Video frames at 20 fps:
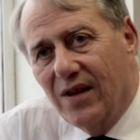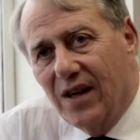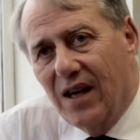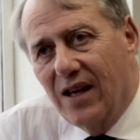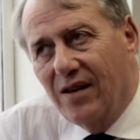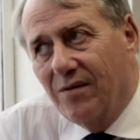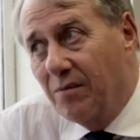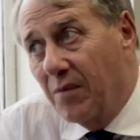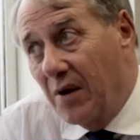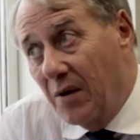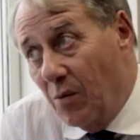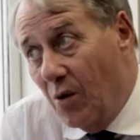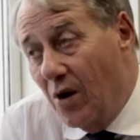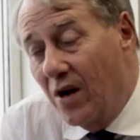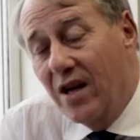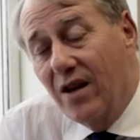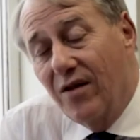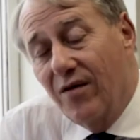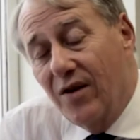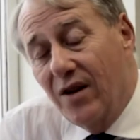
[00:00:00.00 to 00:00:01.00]
and been
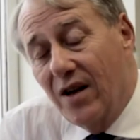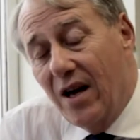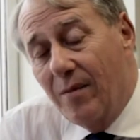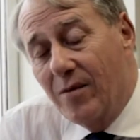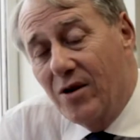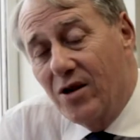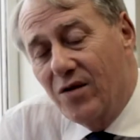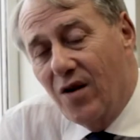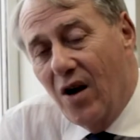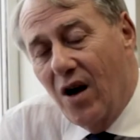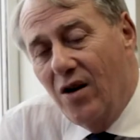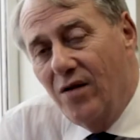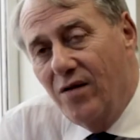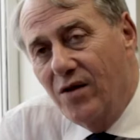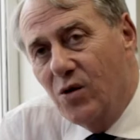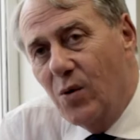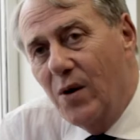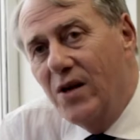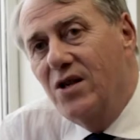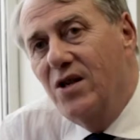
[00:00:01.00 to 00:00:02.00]
working for Emirates for over
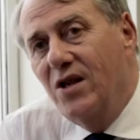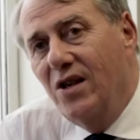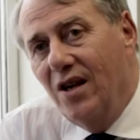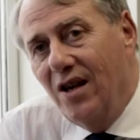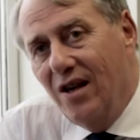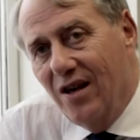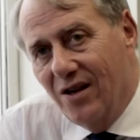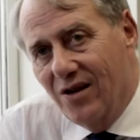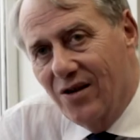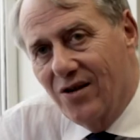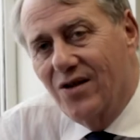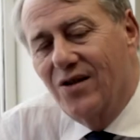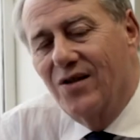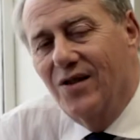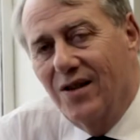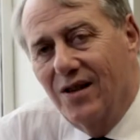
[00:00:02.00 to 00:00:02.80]
20 years.